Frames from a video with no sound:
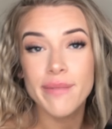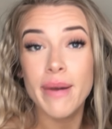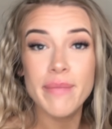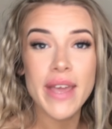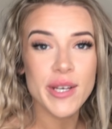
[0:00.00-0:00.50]

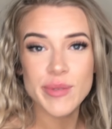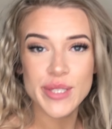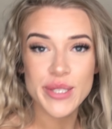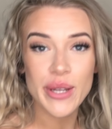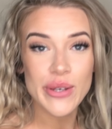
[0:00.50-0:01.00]
my makeup
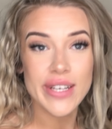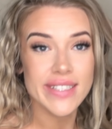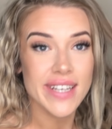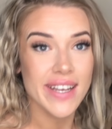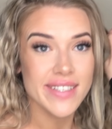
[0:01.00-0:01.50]
does not look
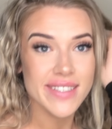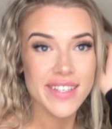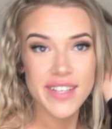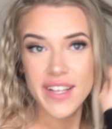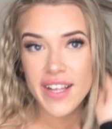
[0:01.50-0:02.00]
as nice.
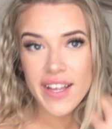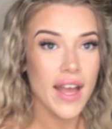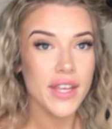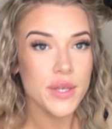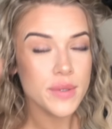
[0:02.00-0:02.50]

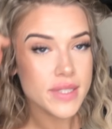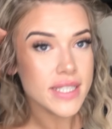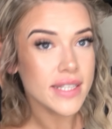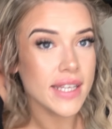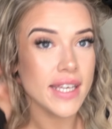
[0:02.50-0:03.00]
I use
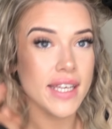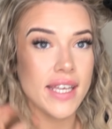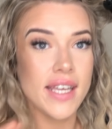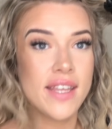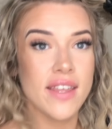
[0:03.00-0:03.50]

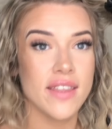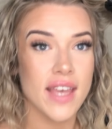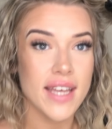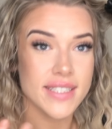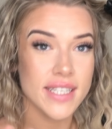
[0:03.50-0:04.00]
either
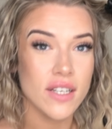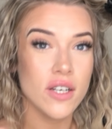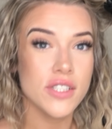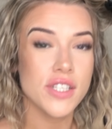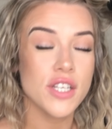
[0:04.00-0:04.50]
the Estee
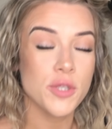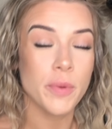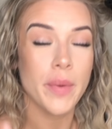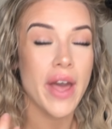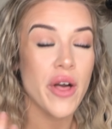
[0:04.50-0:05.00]
Lauder
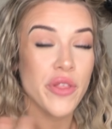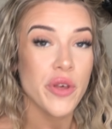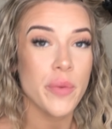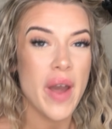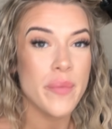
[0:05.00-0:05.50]
Double Wear or
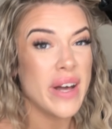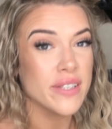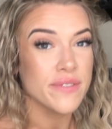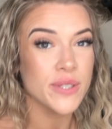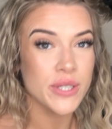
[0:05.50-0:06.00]
the Wet n
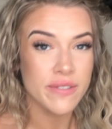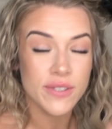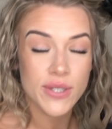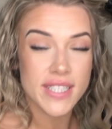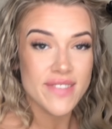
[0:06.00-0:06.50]
Wild Photo
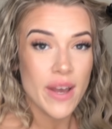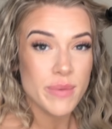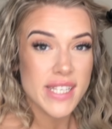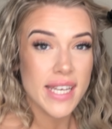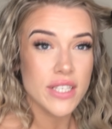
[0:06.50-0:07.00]
Focus
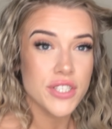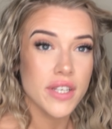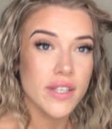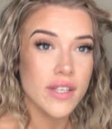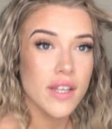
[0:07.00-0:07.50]

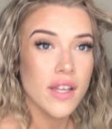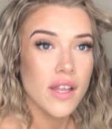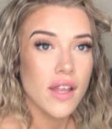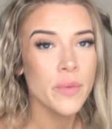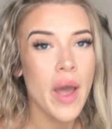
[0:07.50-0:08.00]
foundation.
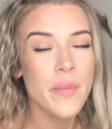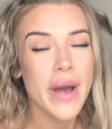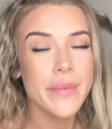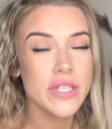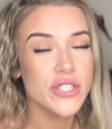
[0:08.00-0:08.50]
The Wet n
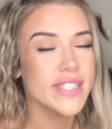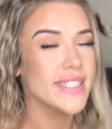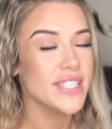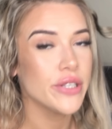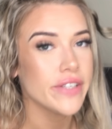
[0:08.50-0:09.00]
Wild one doesn't
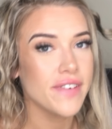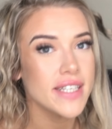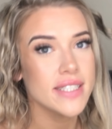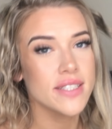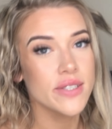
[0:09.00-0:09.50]
stay on your
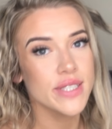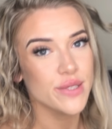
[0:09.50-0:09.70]
face as